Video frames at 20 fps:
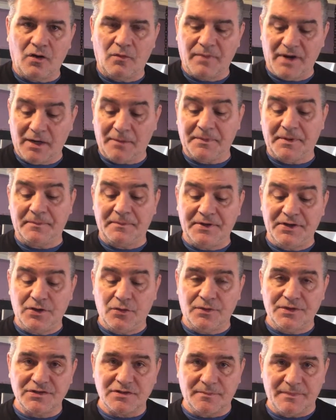but I'm going to be
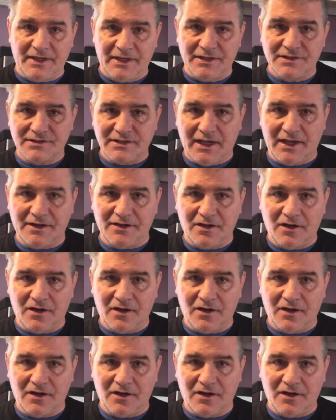doing some inside